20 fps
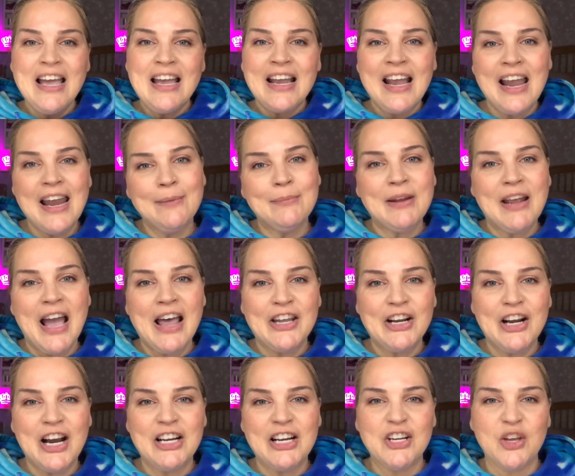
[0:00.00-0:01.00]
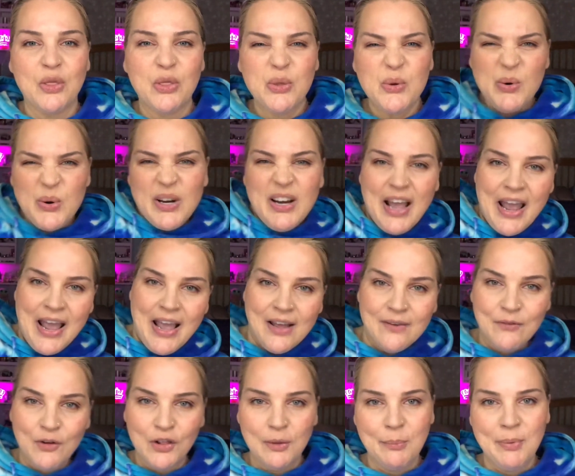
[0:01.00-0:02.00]
came together and you threw in a
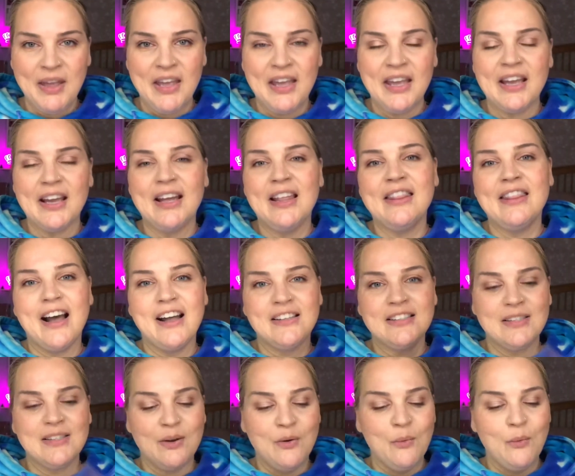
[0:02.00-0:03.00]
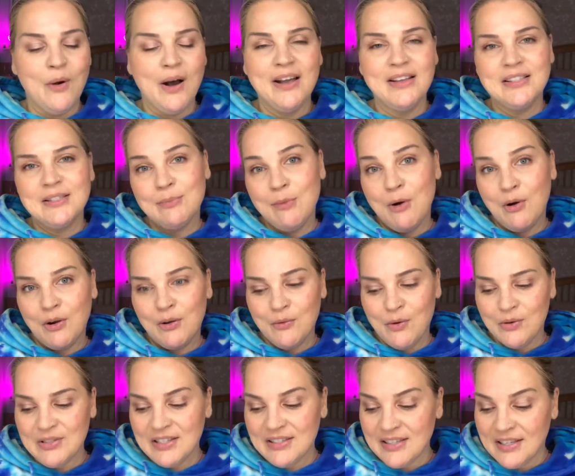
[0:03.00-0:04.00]
handful of pink, and that's what
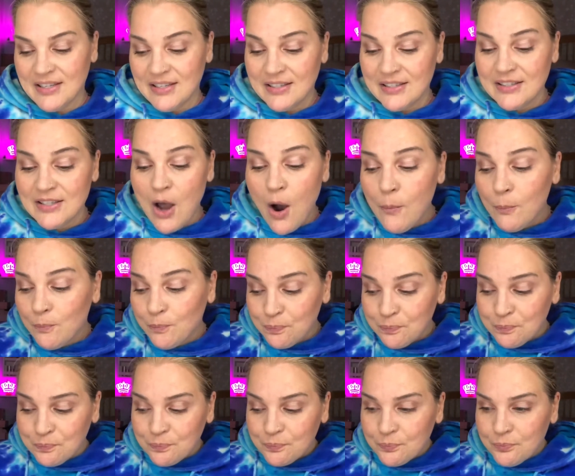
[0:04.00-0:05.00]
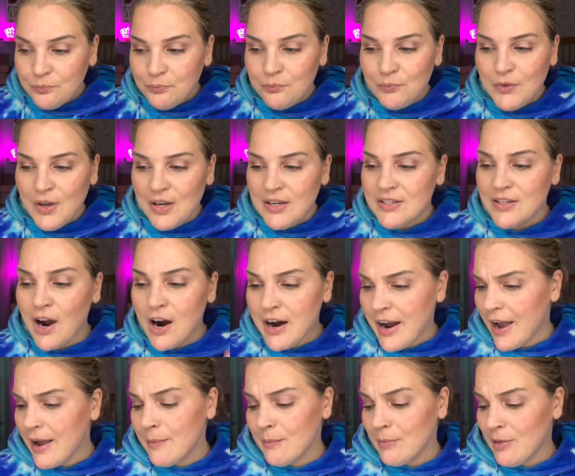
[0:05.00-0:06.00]
Smoke'N'Roses is. So Sorry,
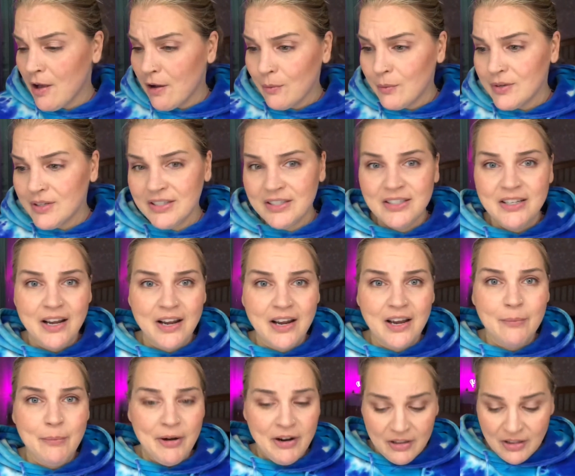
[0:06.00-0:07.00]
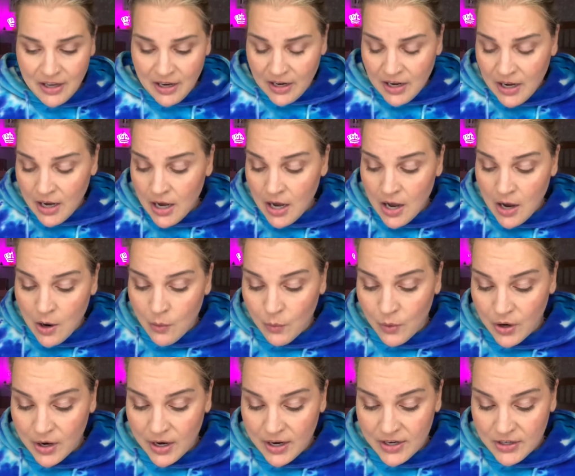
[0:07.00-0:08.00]
I am long-winded today, apparently.
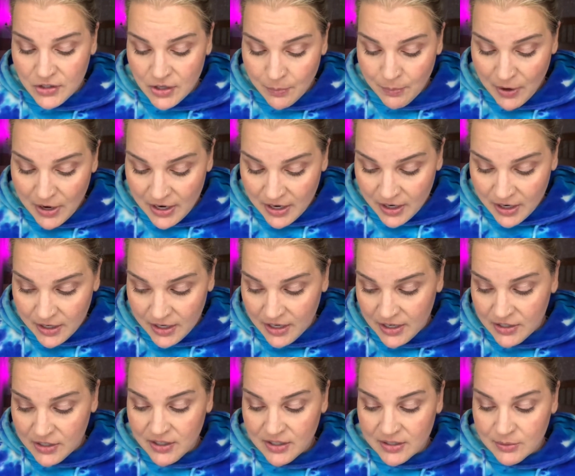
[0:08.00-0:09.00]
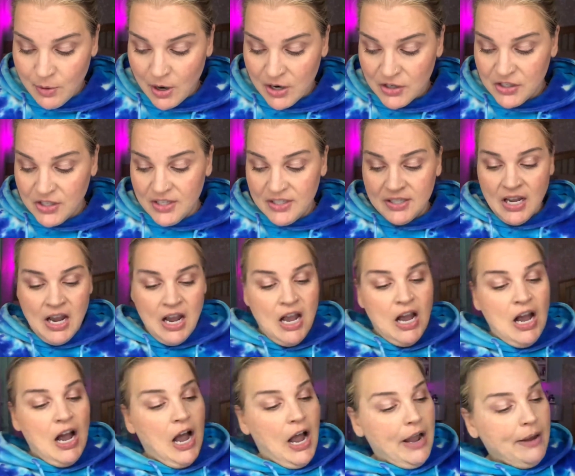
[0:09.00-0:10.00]
We're going to jump right into the swatches.
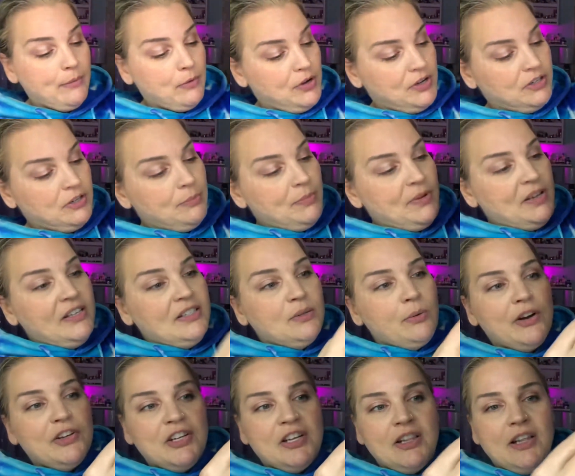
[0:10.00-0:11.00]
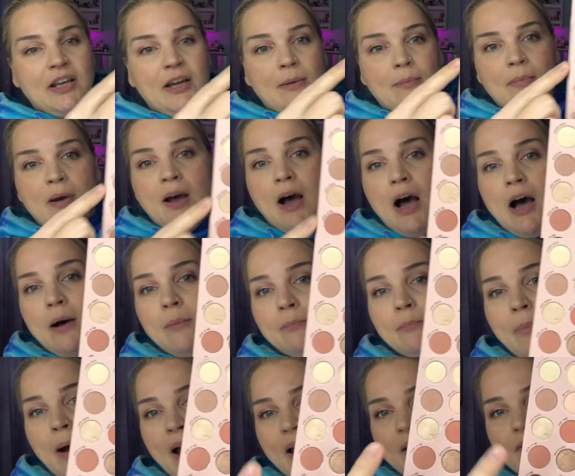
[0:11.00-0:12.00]
I'm going to be swatching them
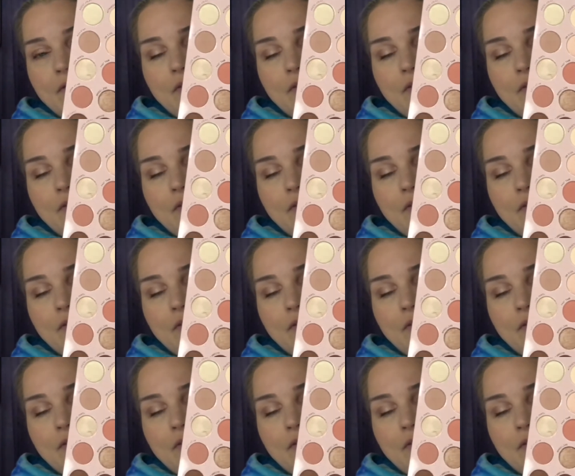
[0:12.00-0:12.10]
by